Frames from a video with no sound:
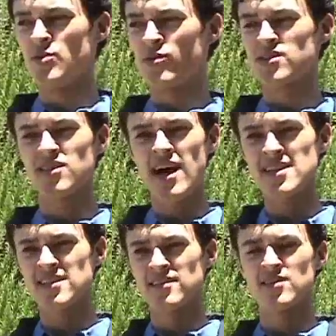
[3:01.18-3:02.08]
numerous
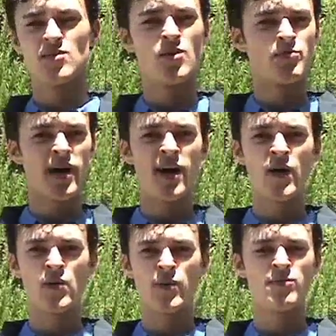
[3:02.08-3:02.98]
classes in solar
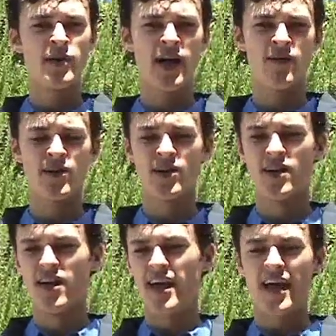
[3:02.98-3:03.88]
power, wind power,
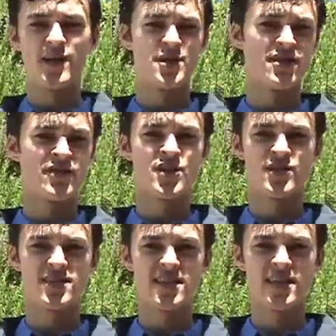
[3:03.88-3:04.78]
energy
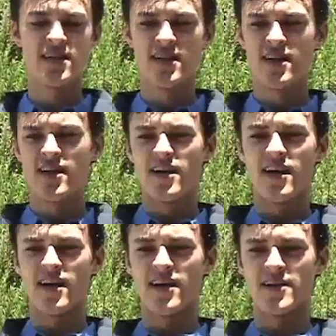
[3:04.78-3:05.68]
efficiency,
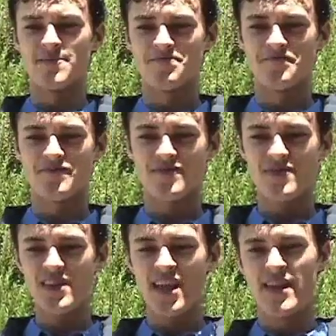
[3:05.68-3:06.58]

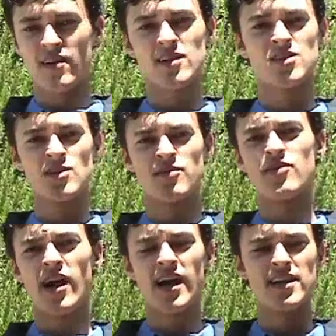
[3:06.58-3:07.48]
then got
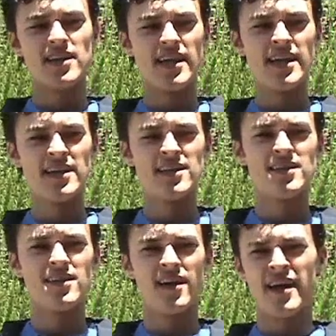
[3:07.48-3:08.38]
certified
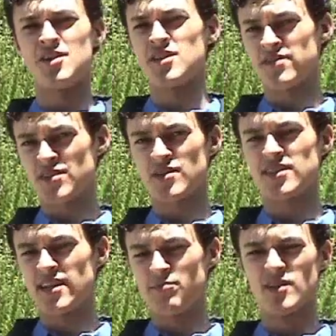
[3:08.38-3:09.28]
in energy
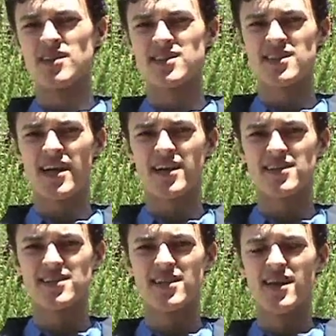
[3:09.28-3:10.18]
efficiency and building science.